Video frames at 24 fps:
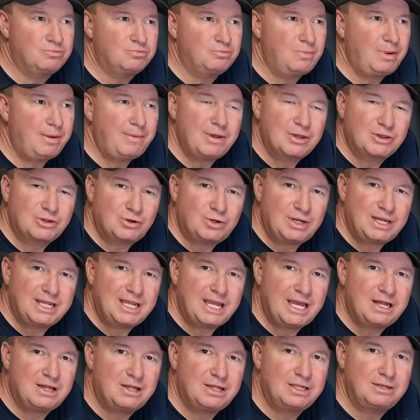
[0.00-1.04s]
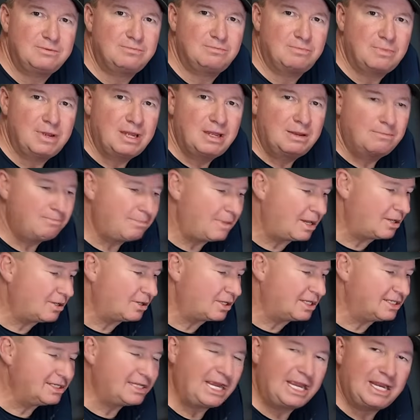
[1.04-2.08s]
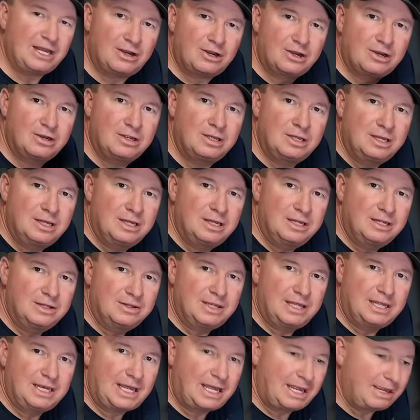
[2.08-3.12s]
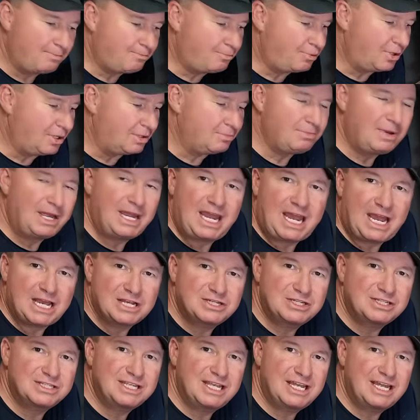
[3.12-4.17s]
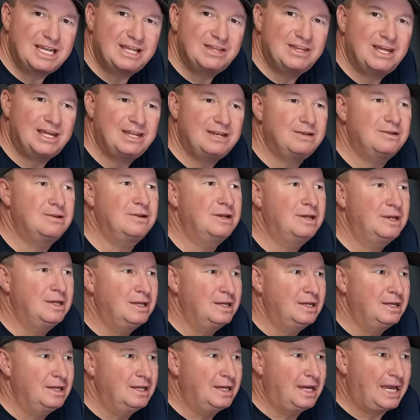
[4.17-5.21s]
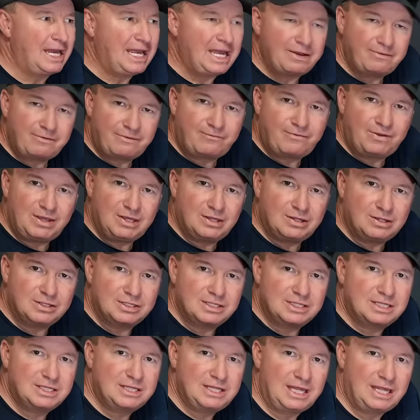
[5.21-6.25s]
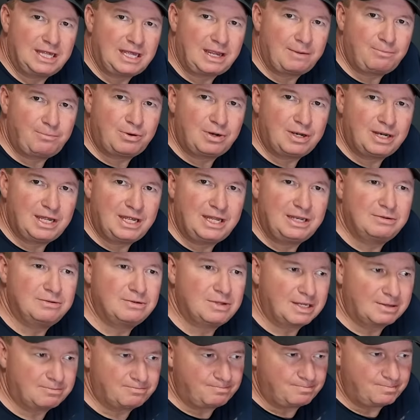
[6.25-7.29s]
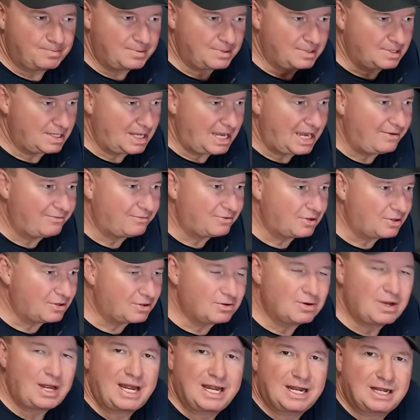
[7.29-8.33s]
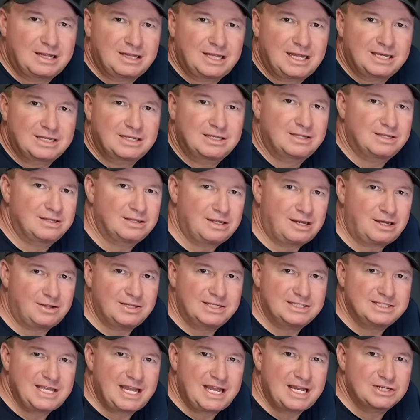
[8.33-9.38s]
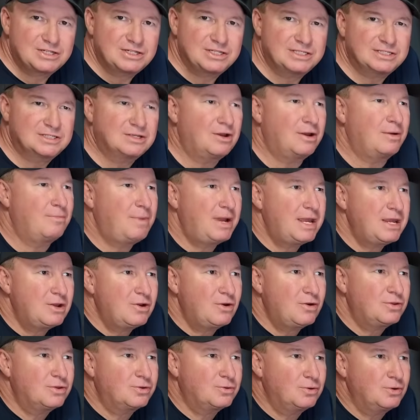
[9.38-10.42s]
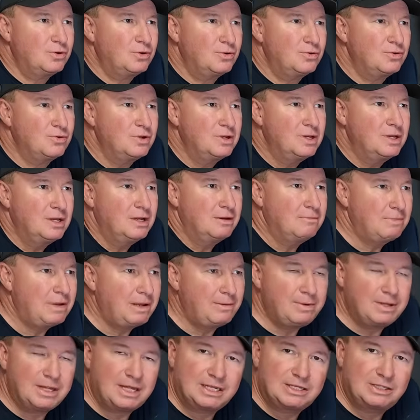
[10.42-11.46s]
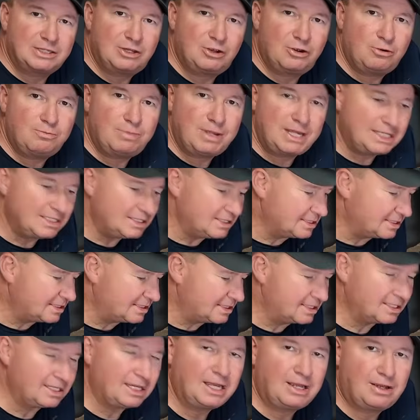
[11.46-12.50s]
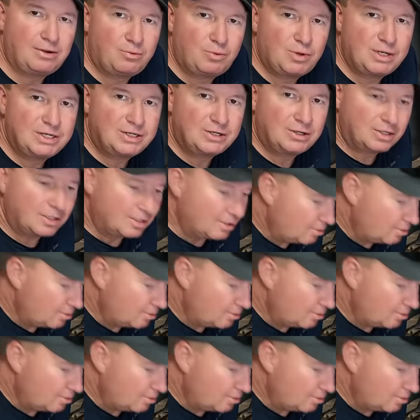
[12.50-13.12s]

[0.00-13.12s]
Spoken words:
maybe a 30-gallon metal container that I put my ashes in, and then I have a field that I put it in like after I collect all these ashes. So I might go through maybe like 2 bins a winter.